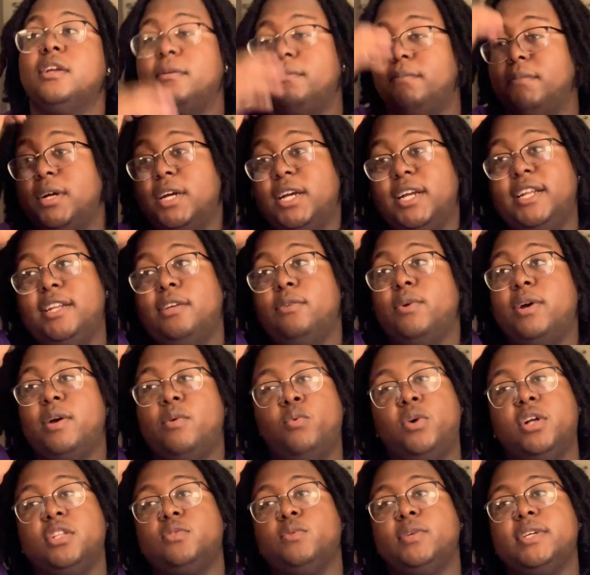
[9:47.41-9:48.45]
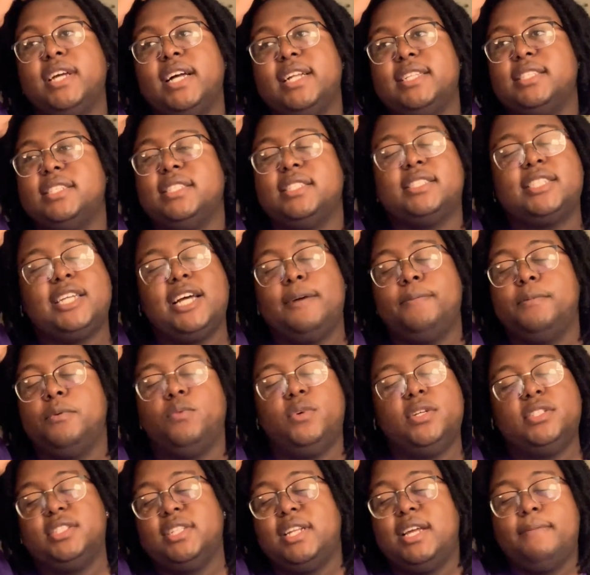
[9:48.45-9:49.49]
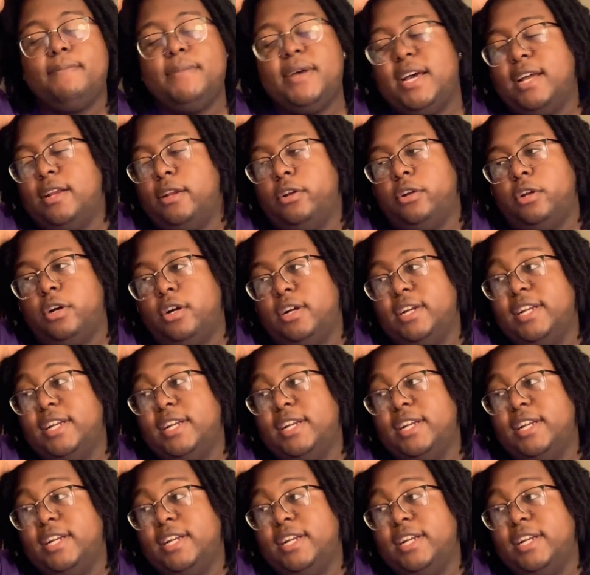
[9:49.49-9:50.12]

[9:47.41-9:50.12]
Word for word: But anyway, once we got to the top, it wasn't that bad at all.